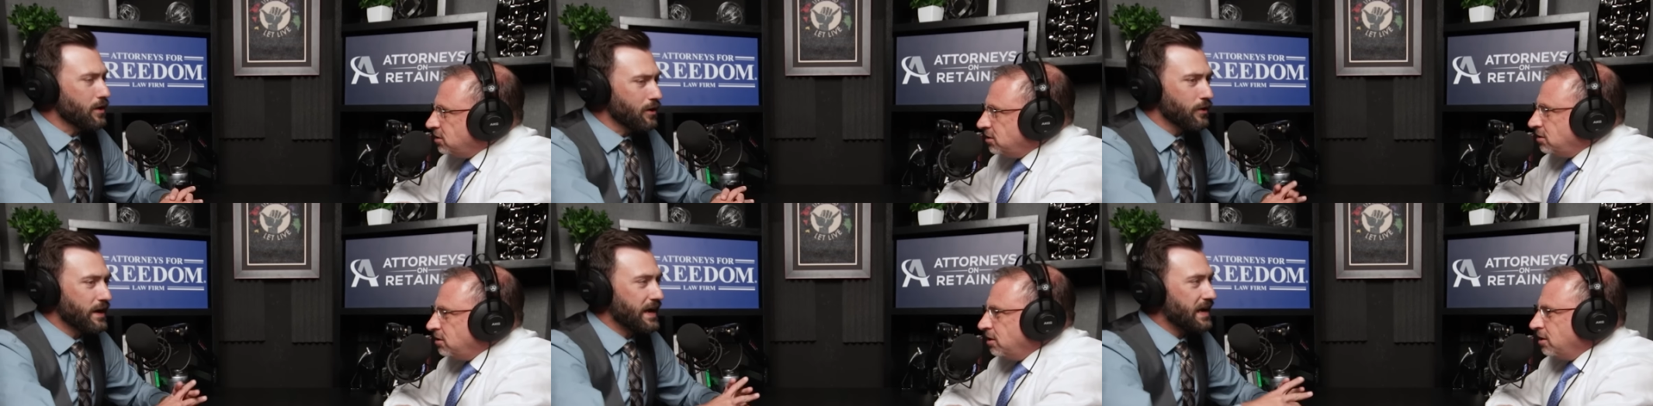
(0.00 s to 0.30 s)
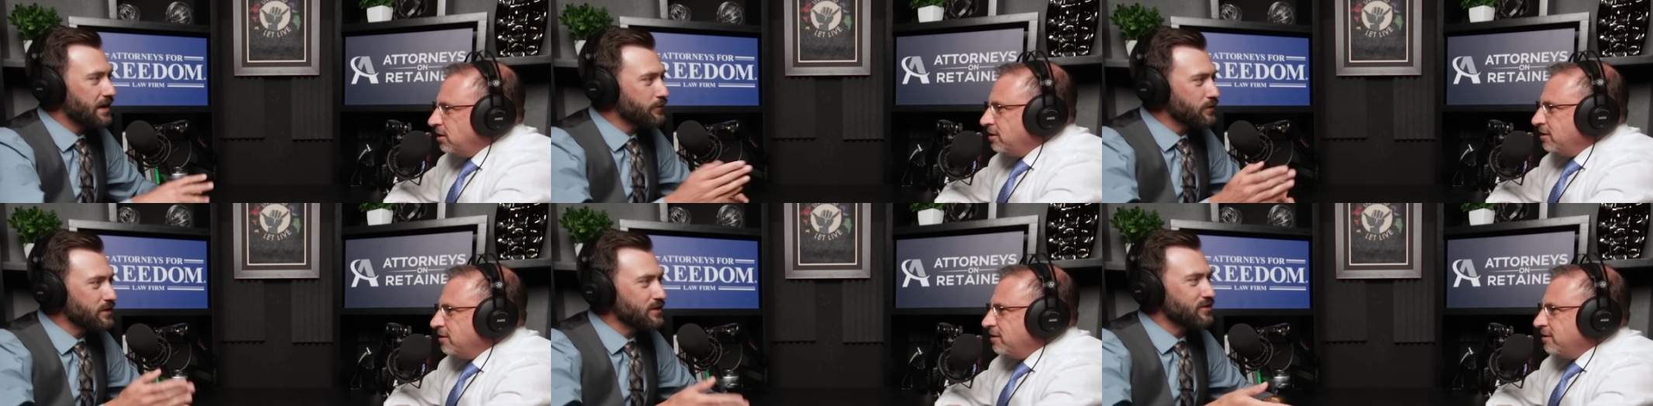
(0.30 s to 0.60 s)
Speaker 1: No,
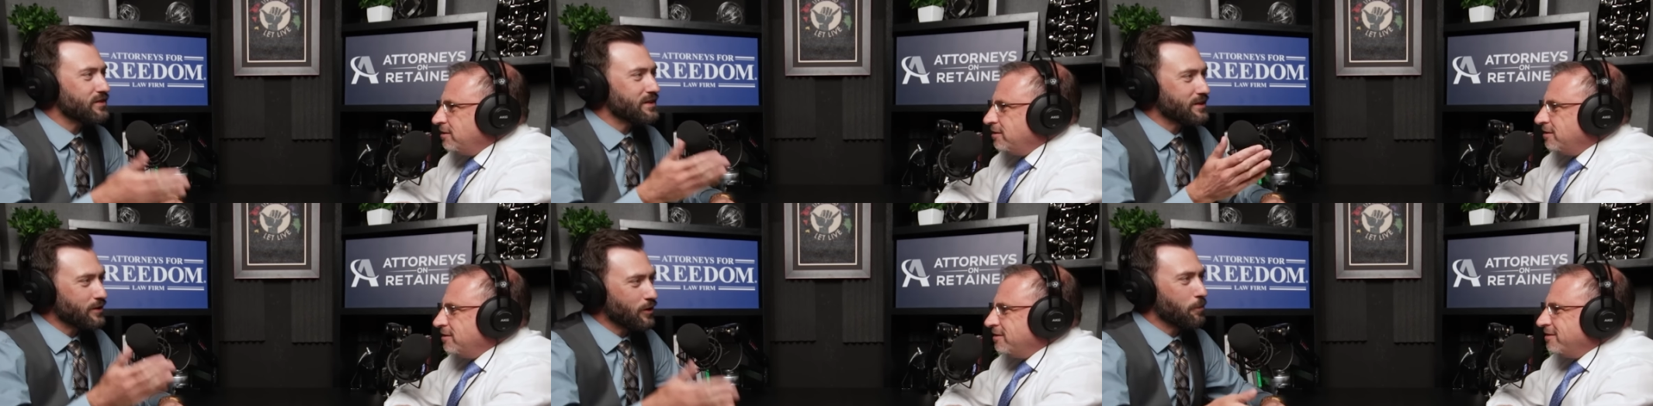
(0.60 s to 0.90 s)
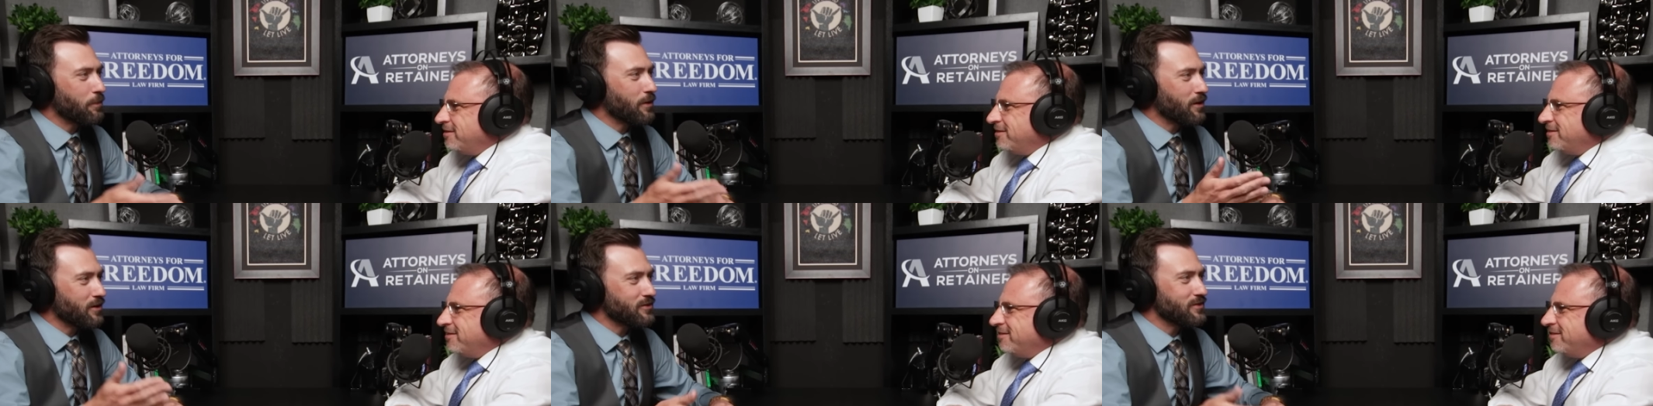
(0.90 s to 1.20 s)
every
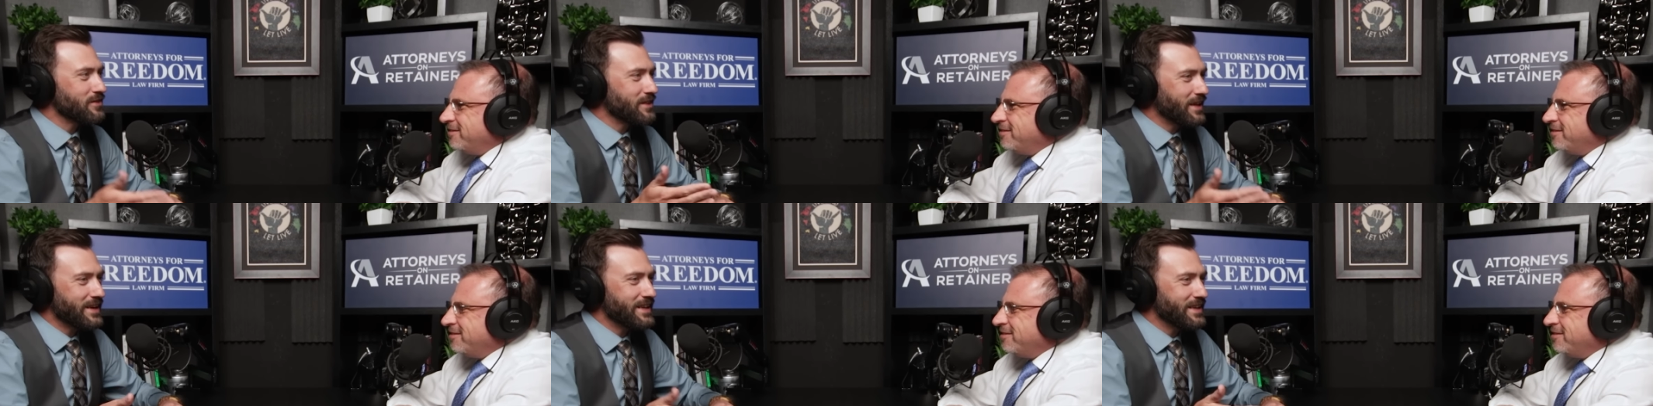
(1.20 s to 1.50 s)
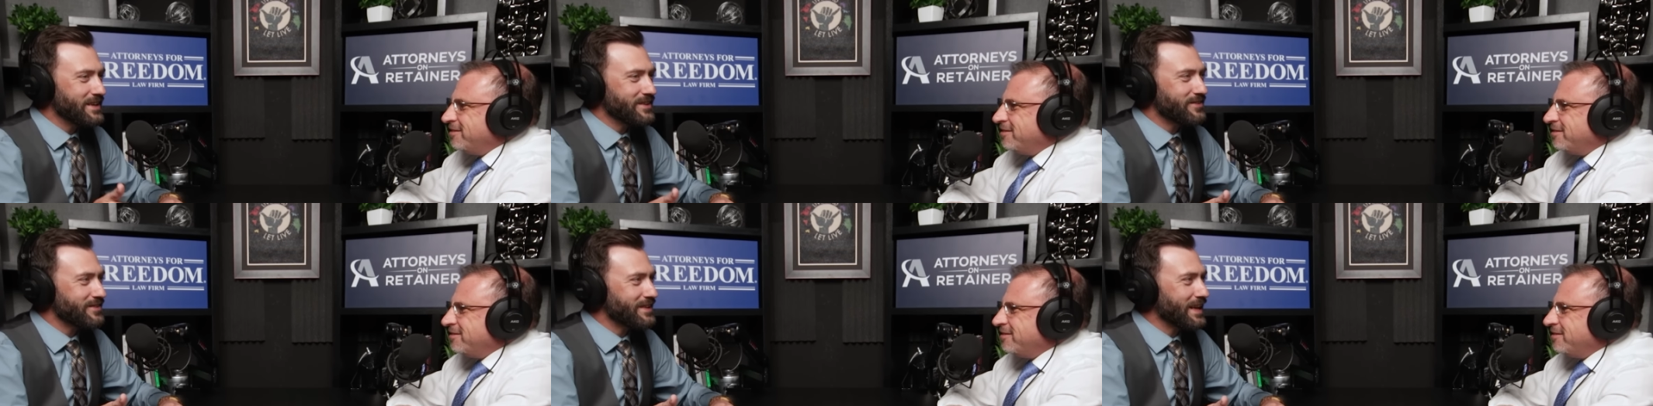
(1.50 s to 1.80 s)
single person that
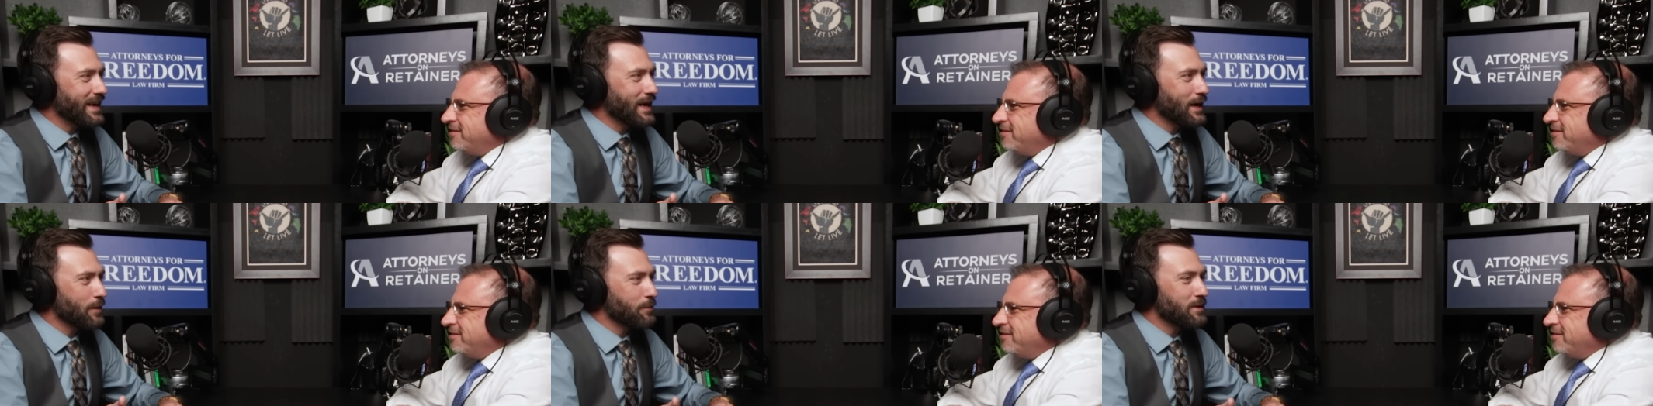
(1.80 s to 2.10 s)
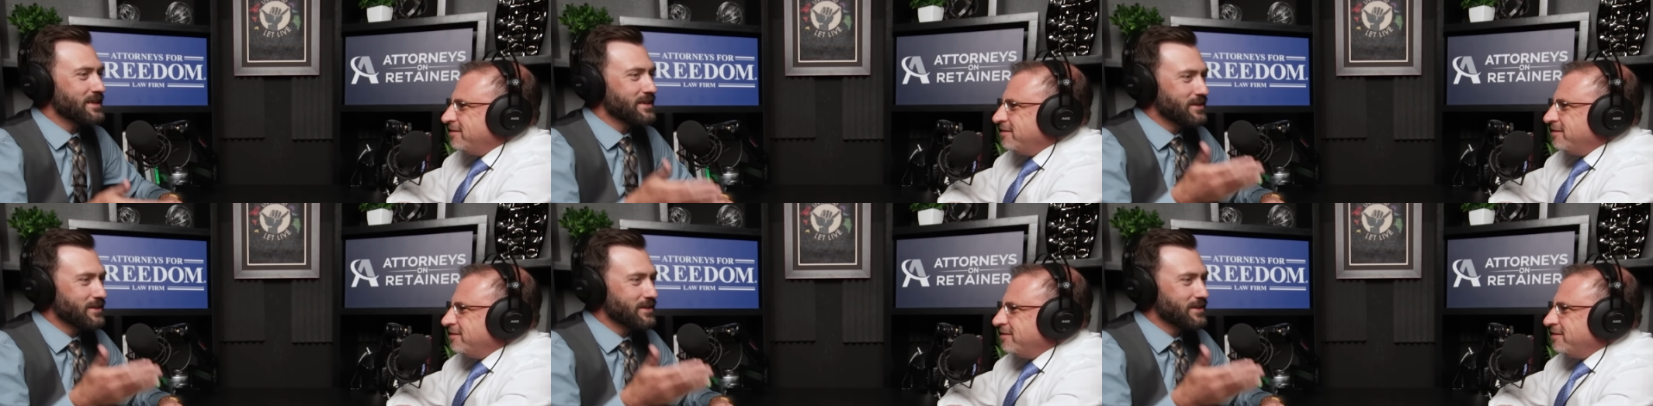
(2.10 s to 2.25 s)
he stabbed,